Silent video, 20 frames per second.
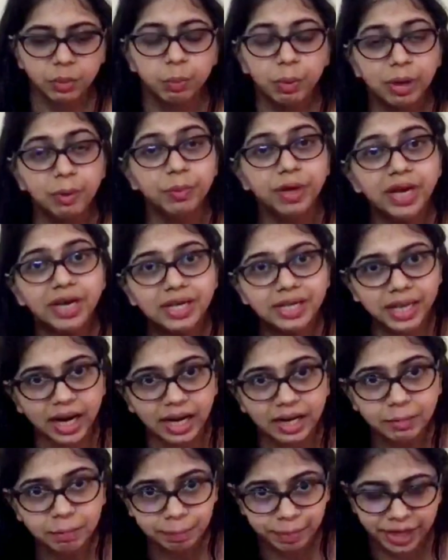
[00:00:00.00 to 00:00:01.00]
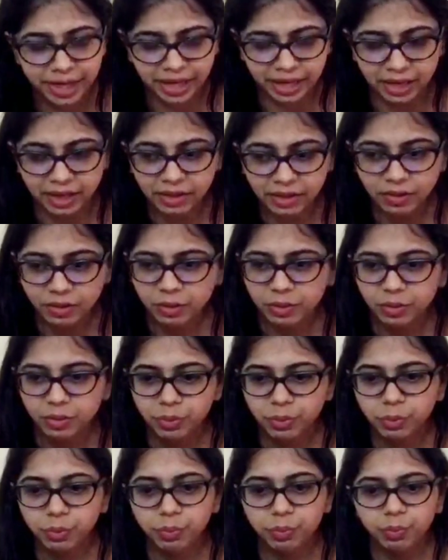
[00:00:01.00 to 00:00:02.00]
When we are done praying,
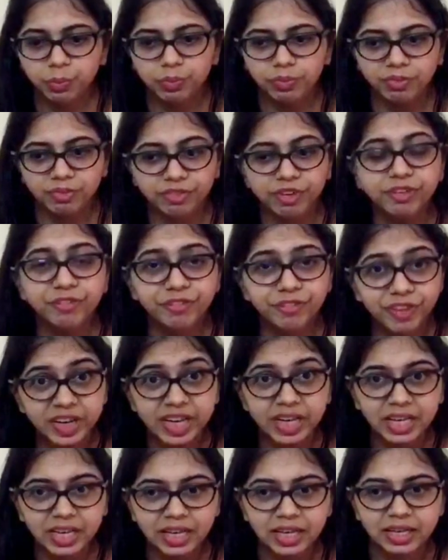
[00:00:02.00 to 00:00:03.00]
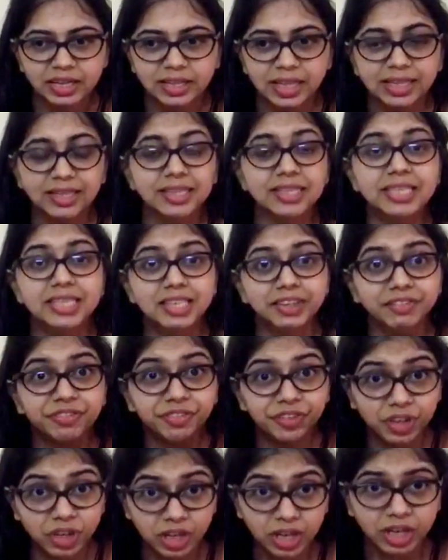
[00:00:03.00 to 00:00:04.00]
we feel that the
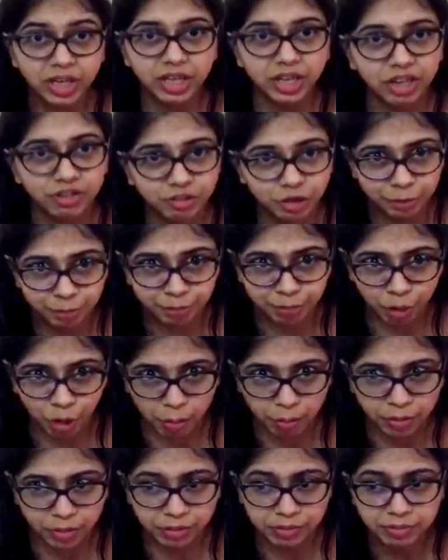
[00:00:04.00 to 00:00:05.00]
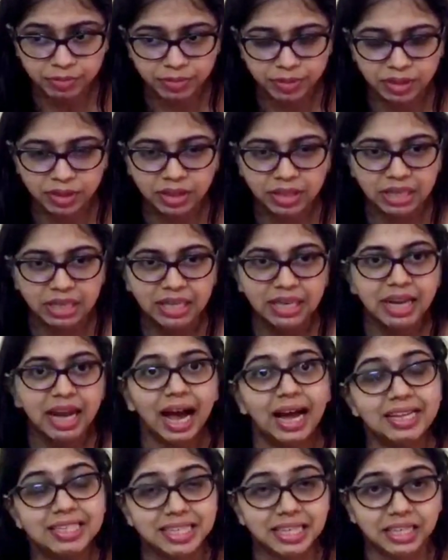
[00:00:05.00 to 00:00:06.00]
severity of the problem
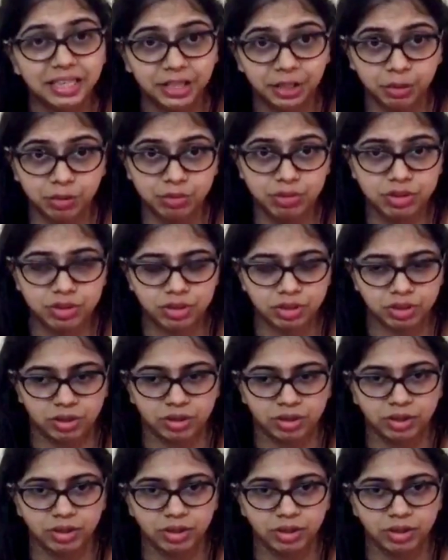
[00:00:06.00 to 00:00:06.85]
has reduced.